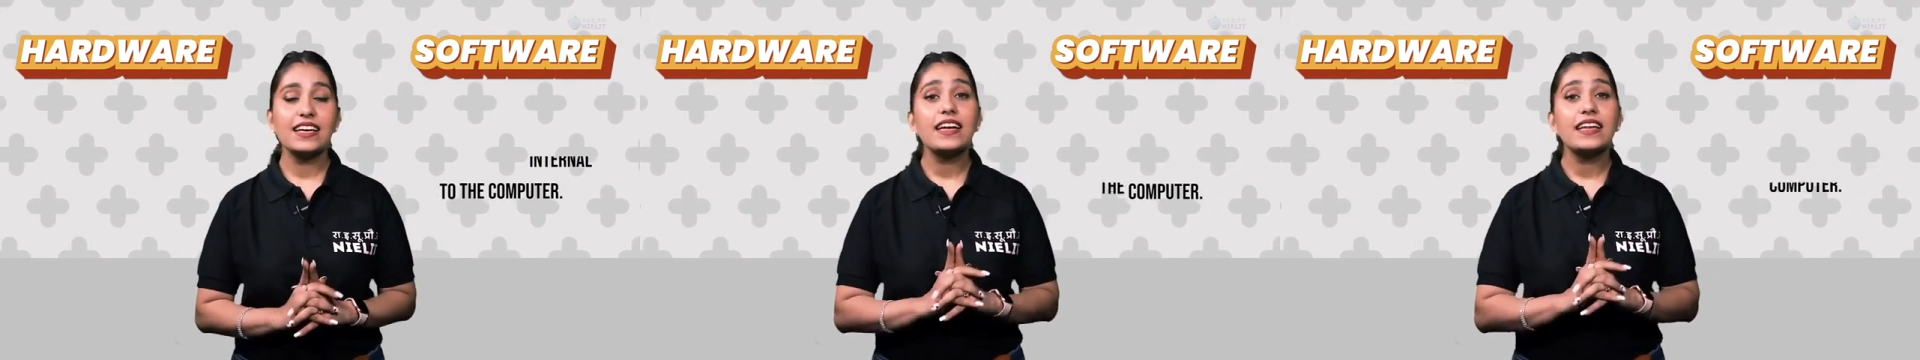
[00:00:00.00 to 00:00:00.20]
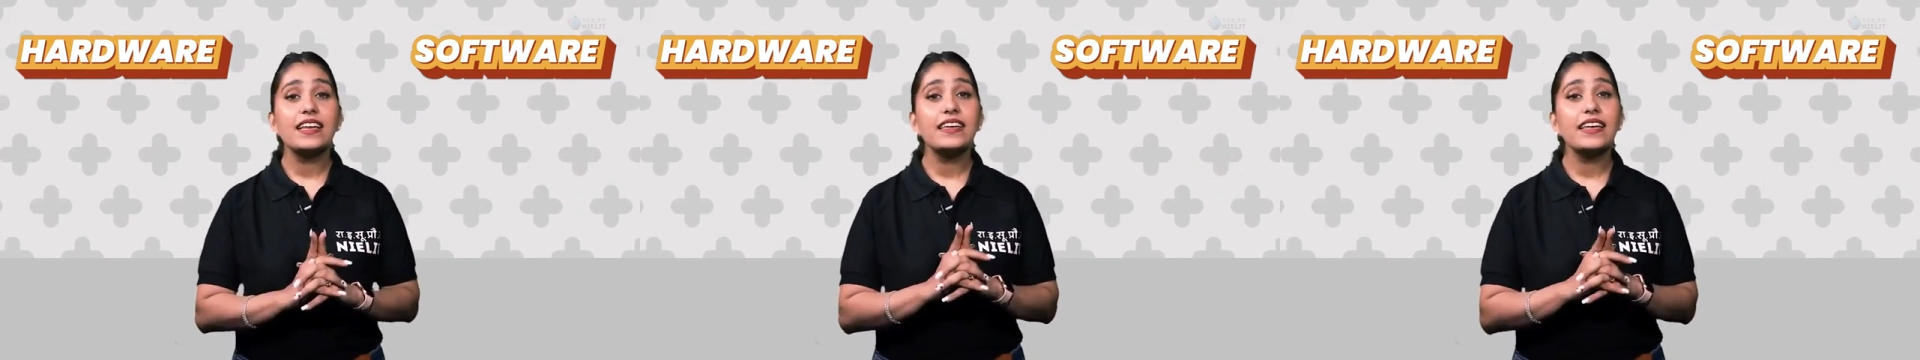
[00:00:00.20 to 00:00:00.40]

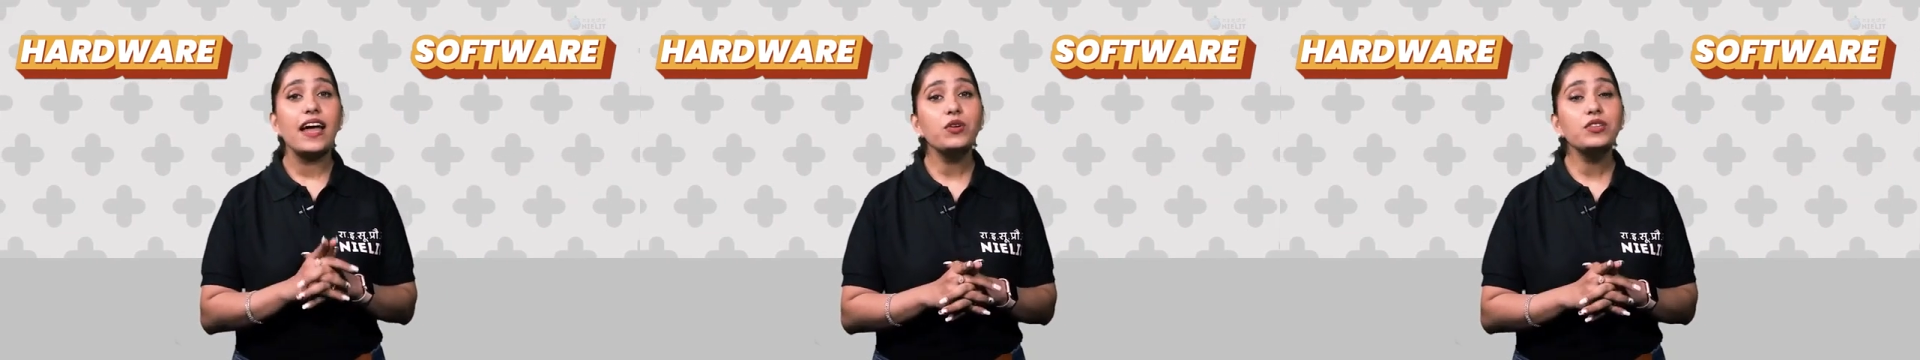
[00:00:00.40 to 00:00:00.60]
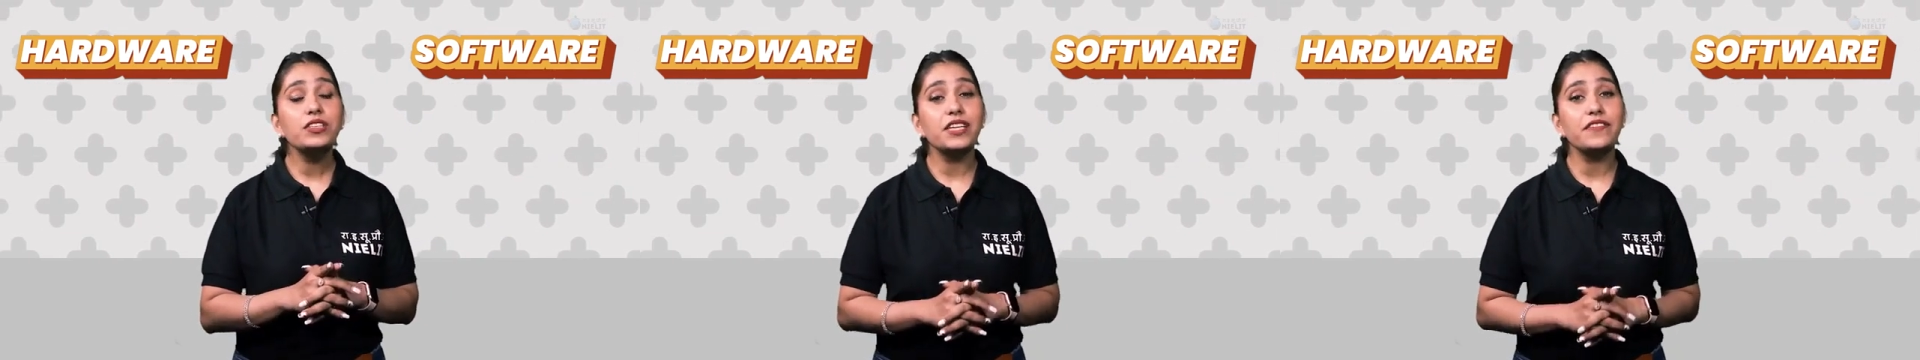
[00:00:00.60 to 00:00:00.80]
Now
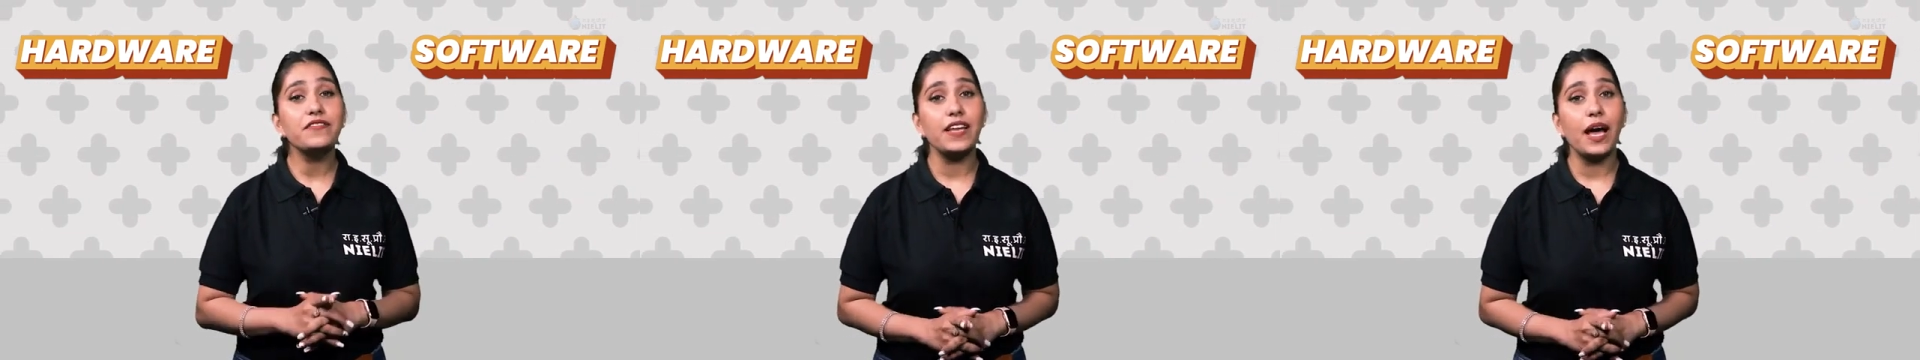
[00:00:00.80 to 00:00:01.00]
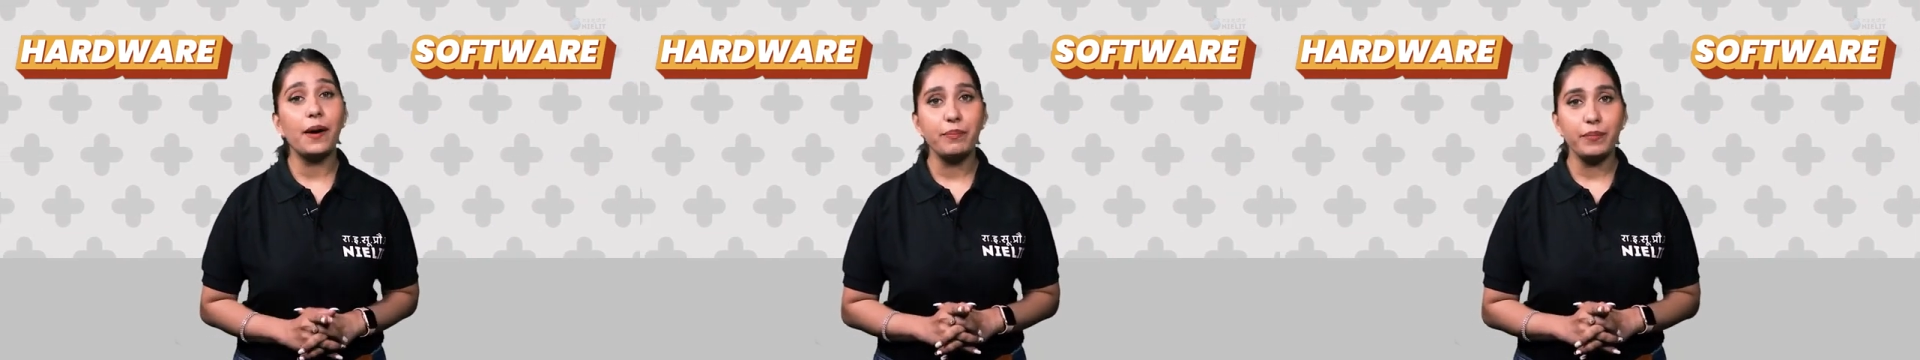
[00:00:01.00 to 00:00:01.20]
the
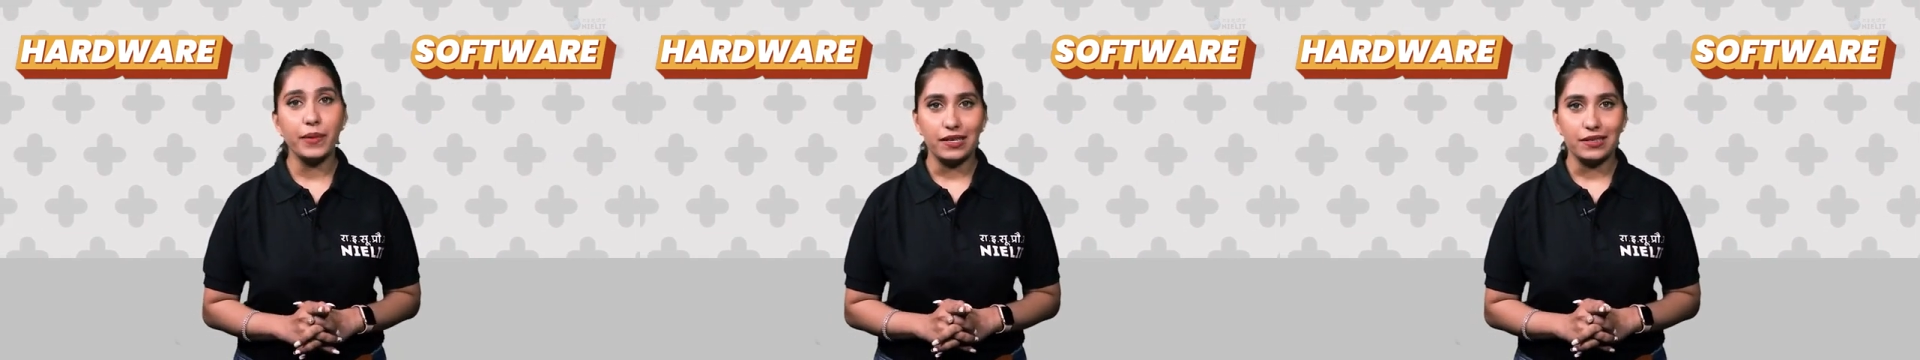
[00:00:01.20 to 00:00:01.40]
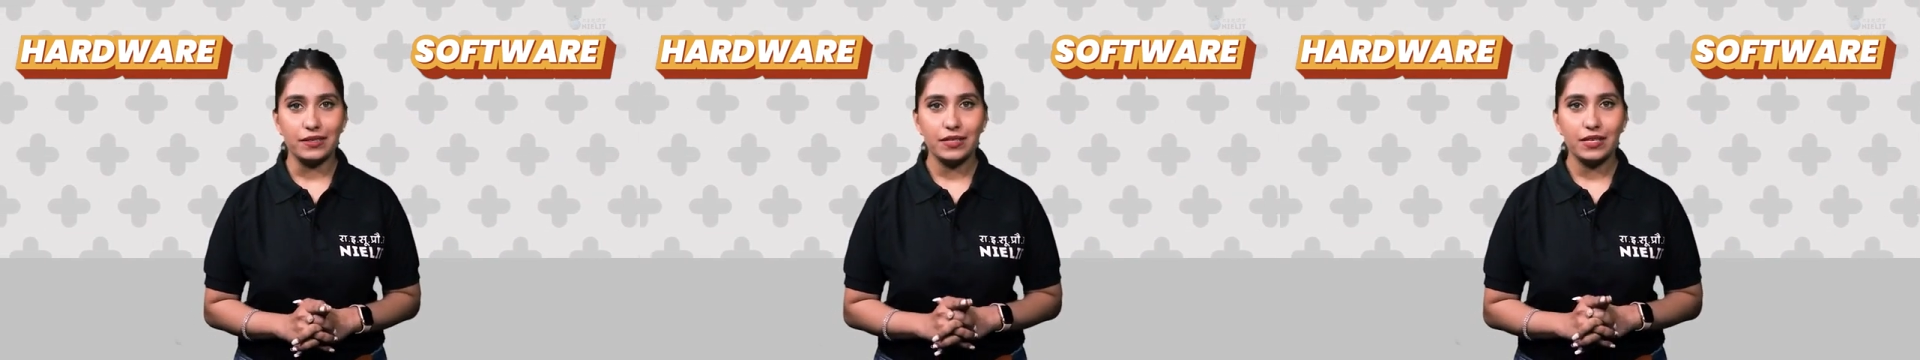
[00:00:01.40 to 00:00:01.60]

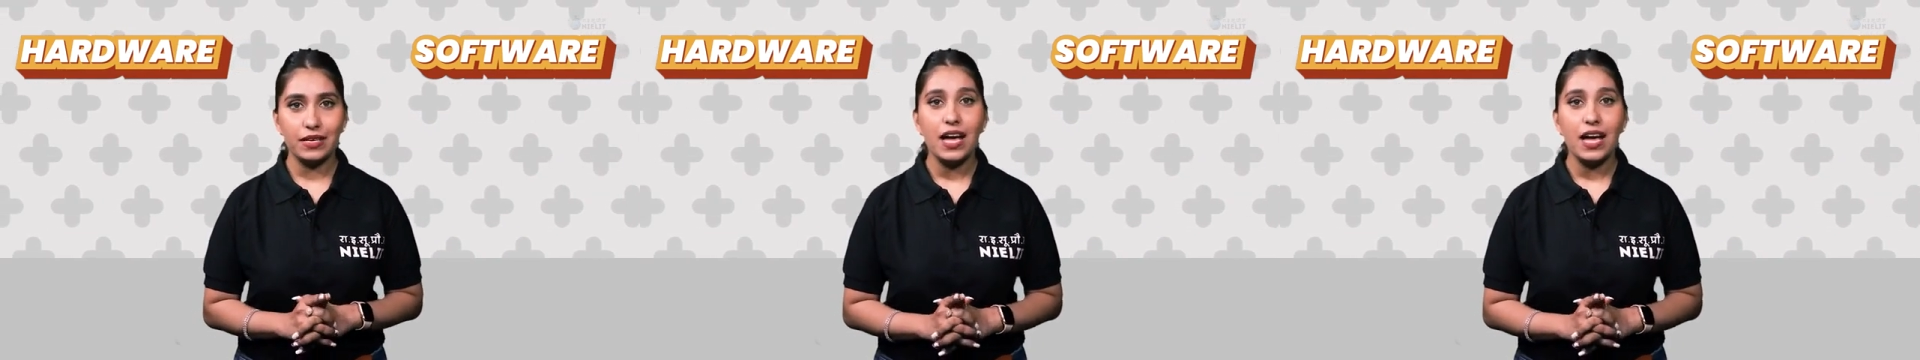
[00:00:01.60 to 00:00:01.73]
development.